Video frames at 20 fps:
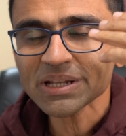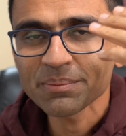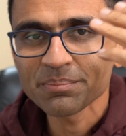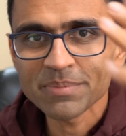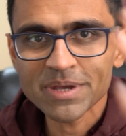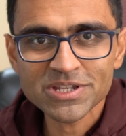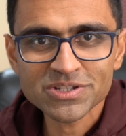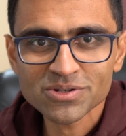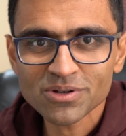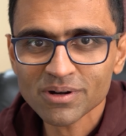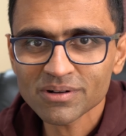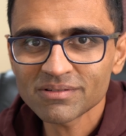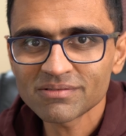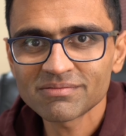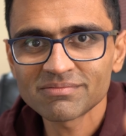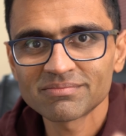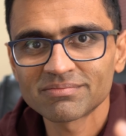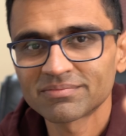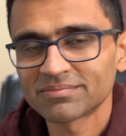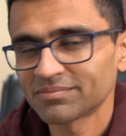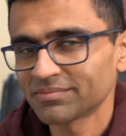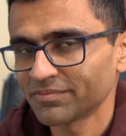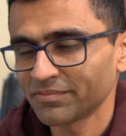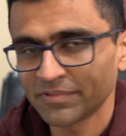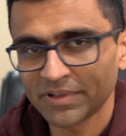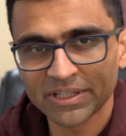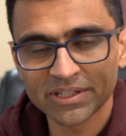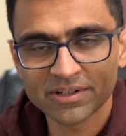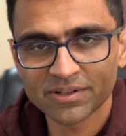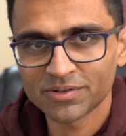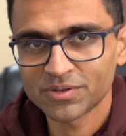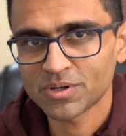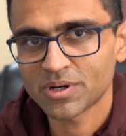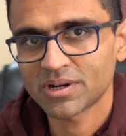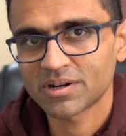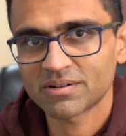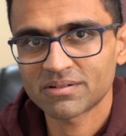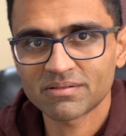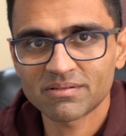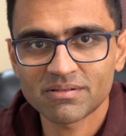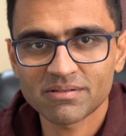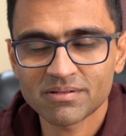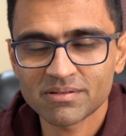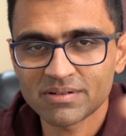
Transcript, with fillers: based on whether you are